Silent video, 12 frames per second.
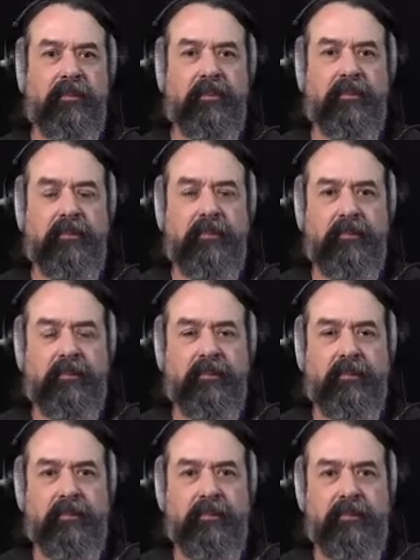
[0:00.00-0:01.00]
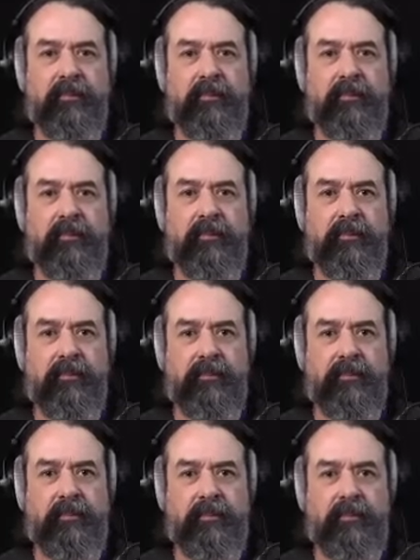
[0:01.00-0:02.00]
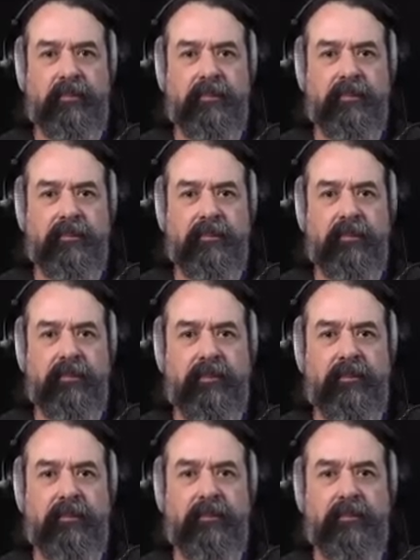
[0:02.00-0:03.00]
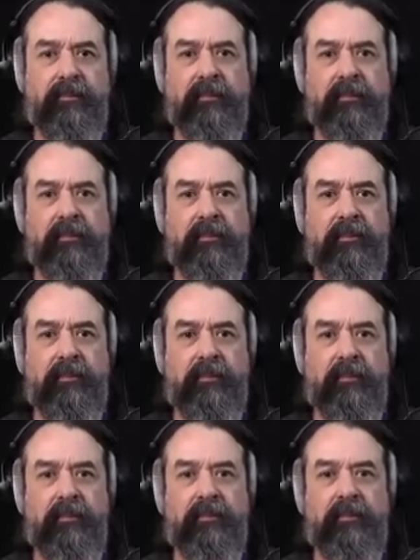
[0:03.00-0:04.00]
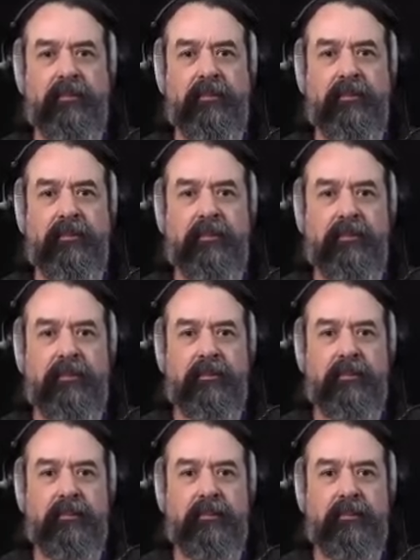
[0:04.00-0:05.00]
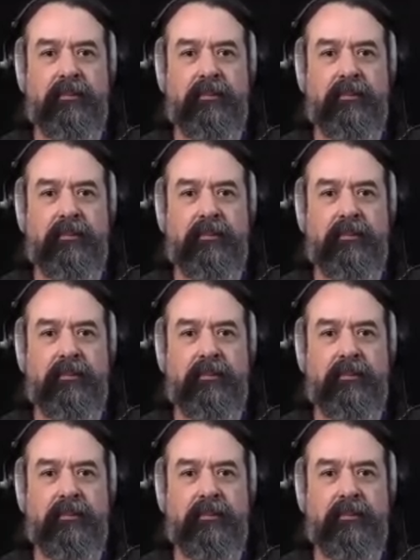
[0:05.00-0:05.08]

This person isn't speaking.